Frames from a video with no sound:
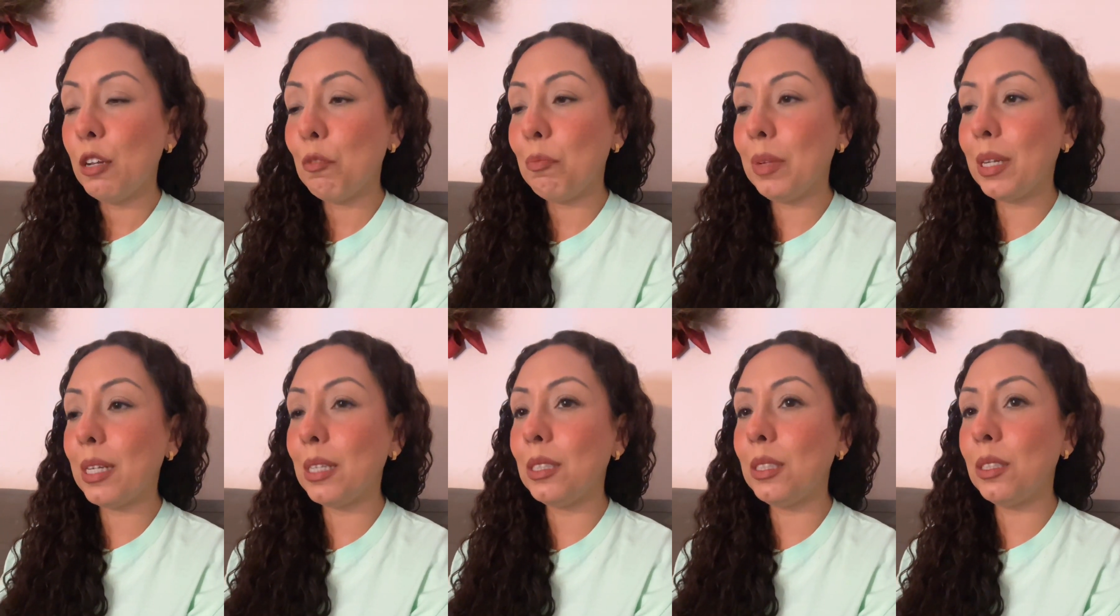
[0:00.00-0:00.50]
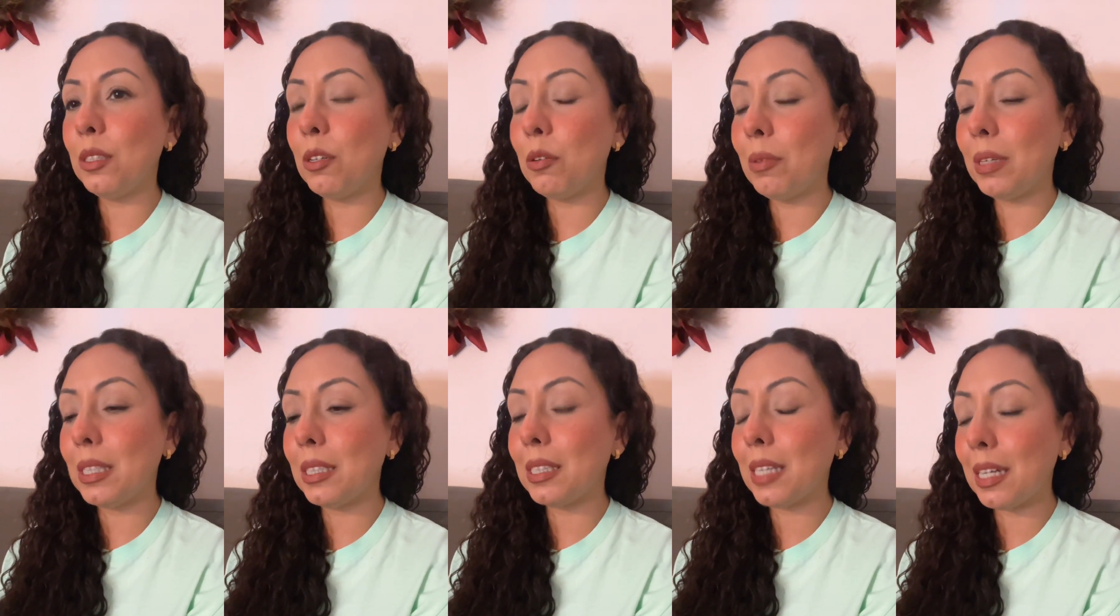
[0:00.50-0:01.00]
Because you know
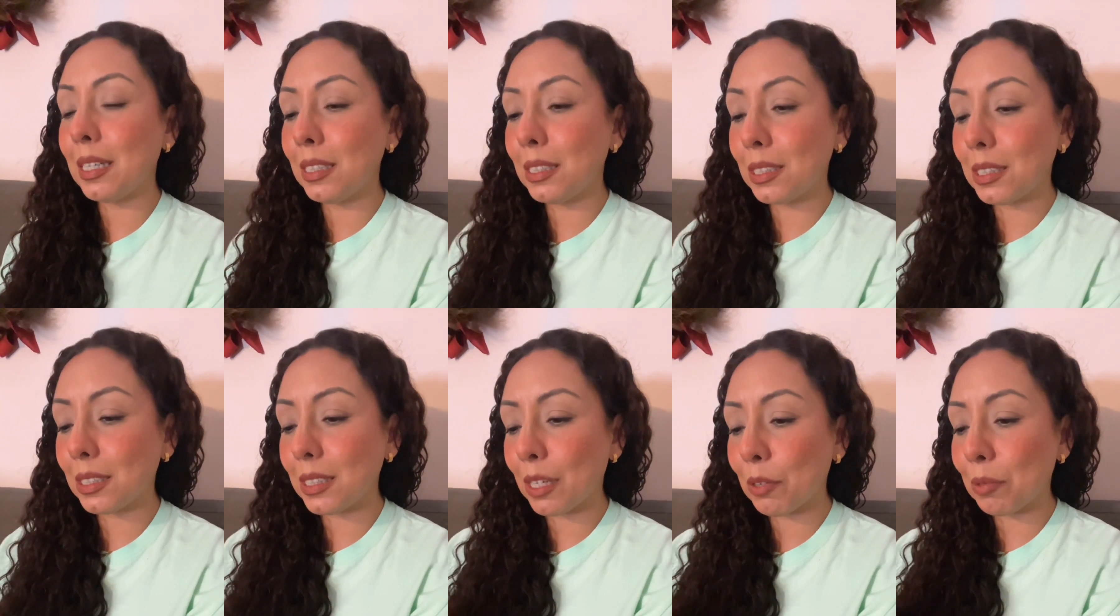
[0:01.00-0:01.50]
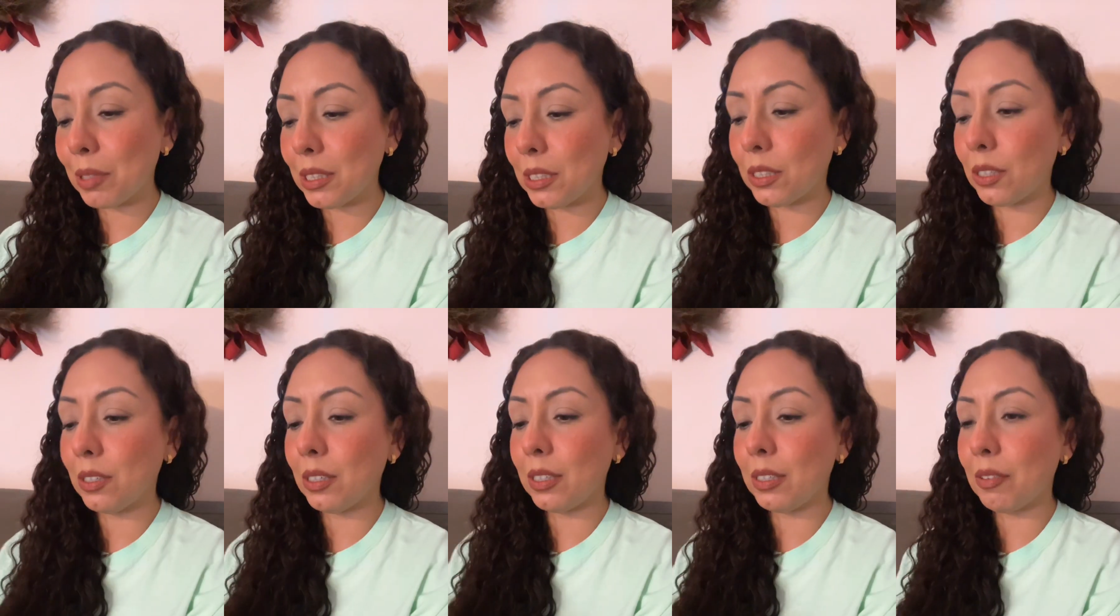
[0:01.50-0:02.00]
what, it's kind of just like
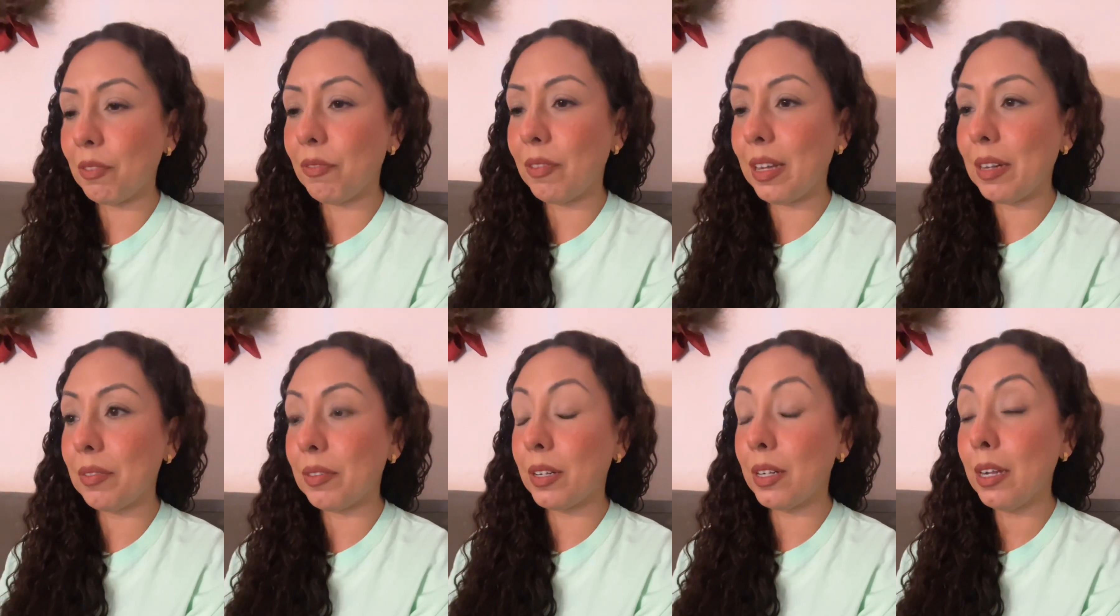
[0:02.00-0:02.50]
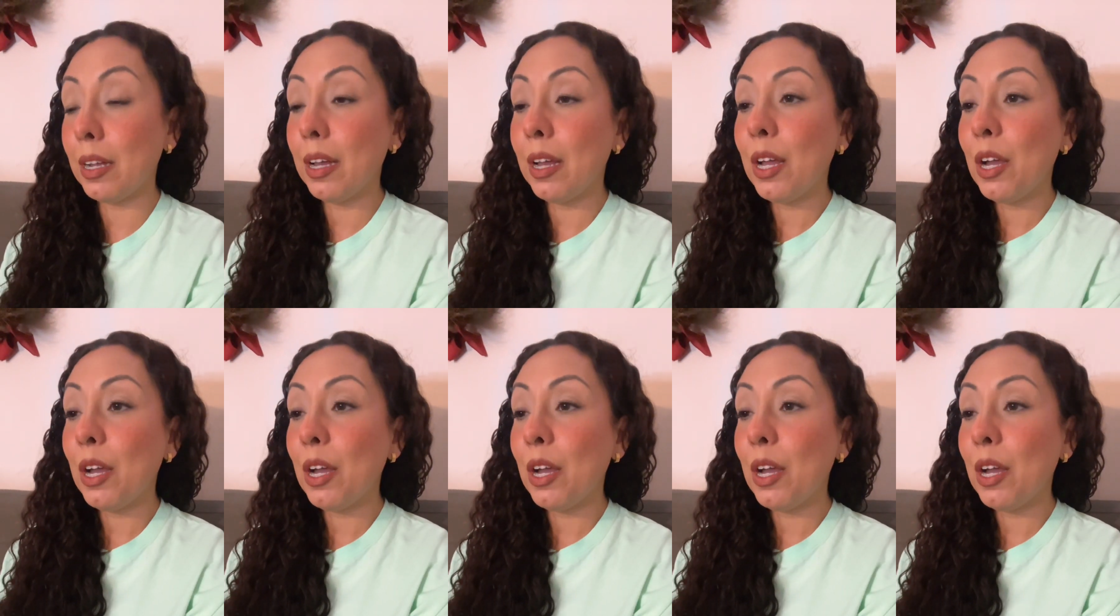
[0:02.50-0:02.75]
returning the favor.